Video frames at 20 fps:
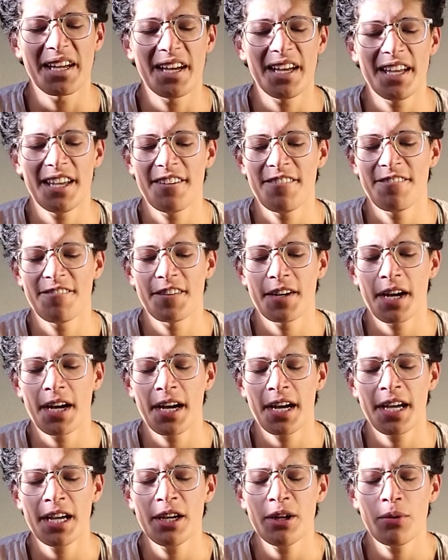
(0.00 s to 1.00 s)
If
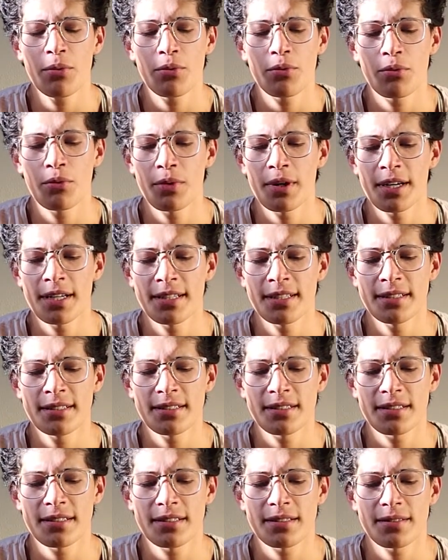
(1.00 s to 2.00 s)
I
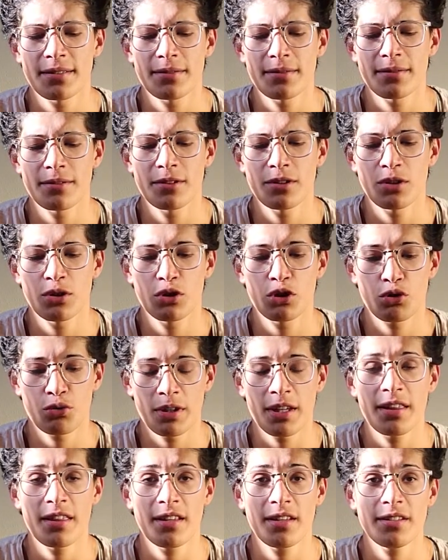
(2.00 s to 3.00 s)
was to
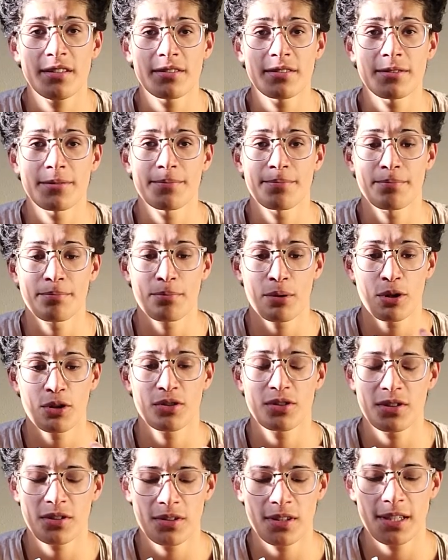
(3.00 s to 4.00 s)
drink this
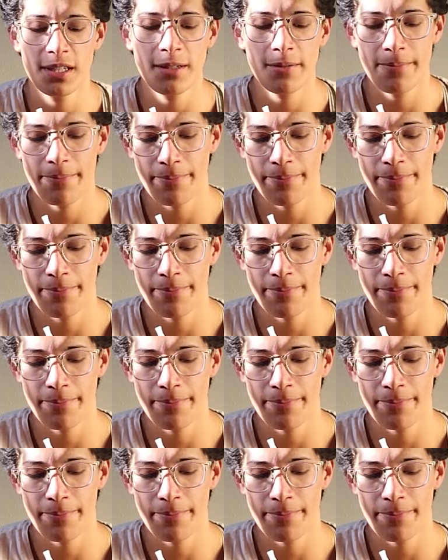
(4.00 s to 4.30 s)
personally,